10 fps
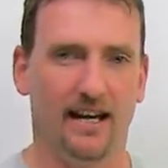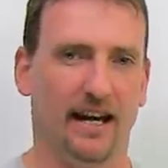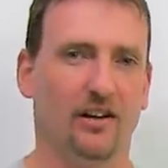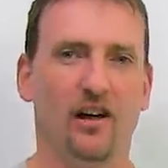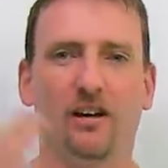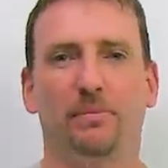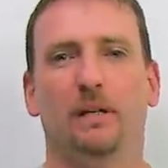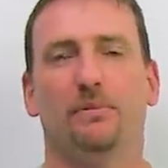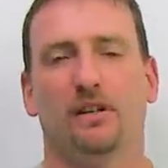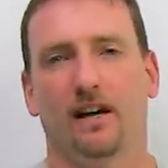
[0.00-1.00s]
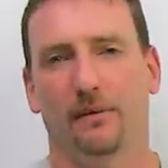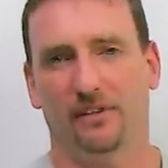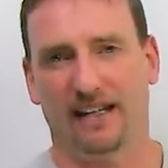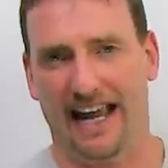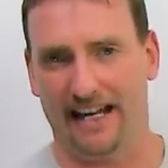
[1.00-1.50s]
And a lot of people come
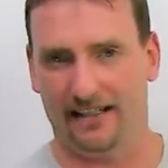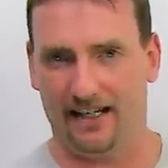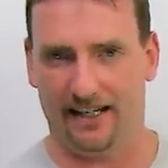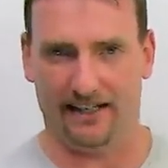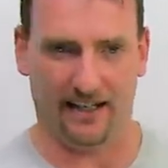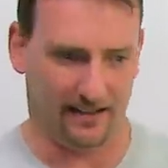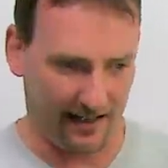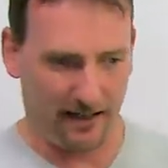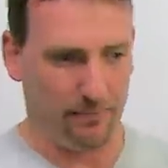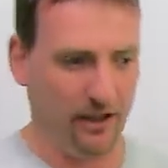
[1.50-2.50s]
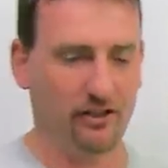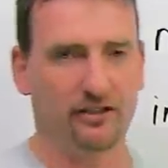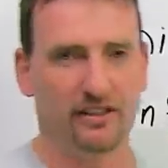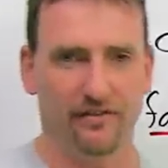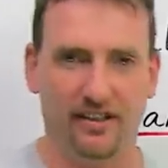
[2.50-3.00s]
to Canada and they take
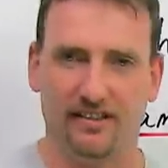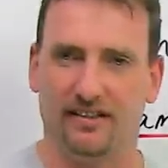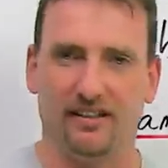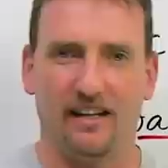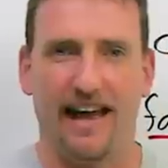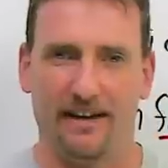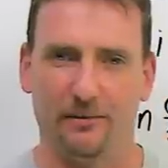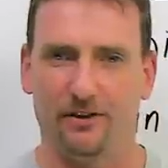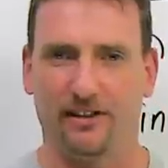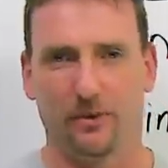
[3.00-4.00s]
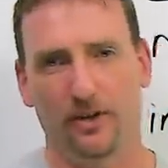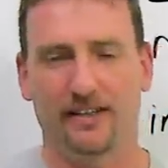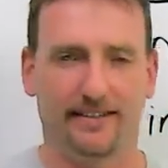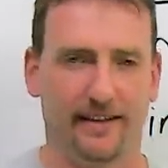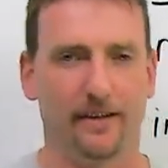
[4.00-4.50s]
pictures of these little animals and they want
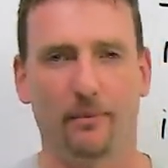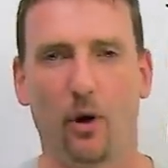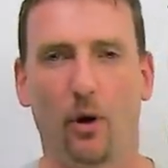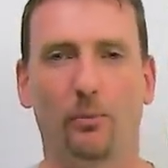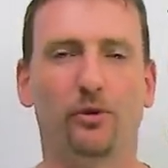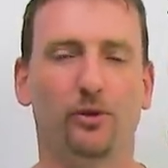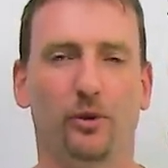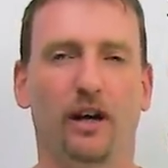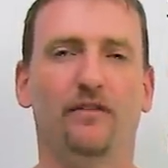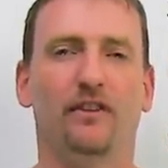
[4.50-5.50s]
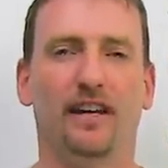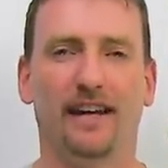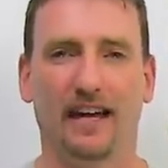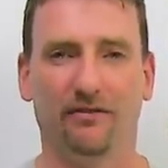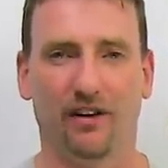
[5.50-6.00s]
to send them home to wherever they
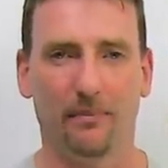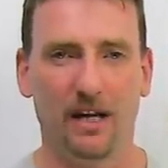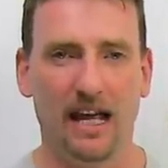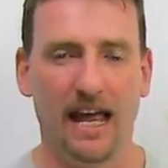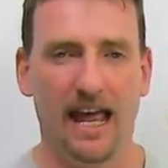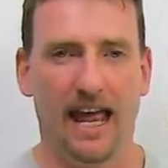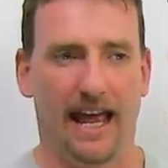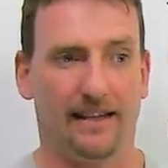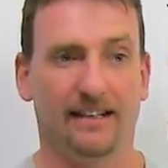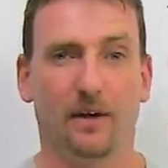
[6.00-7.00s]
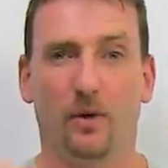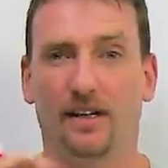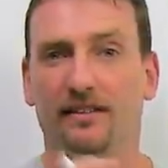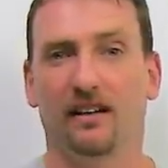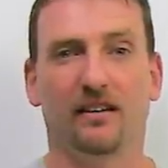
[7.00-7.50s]
came from. And then they
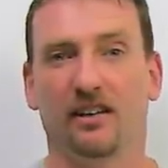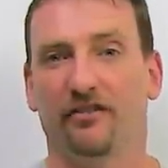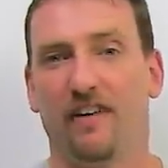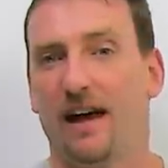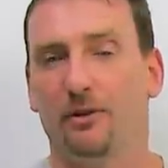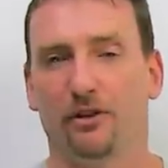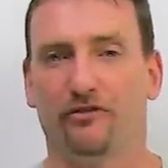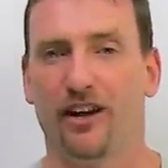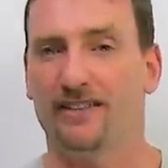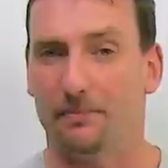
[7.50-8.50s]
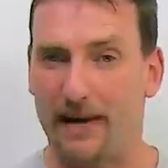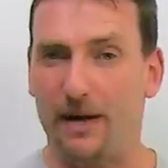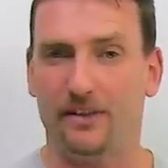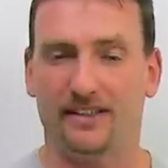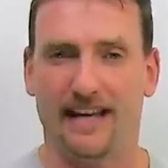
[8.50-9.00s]
want to tell their family or friends
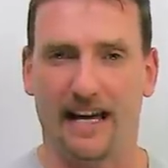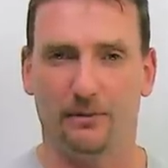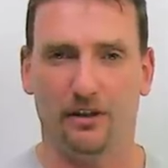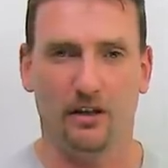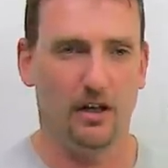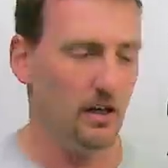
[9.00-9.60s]
about this animal.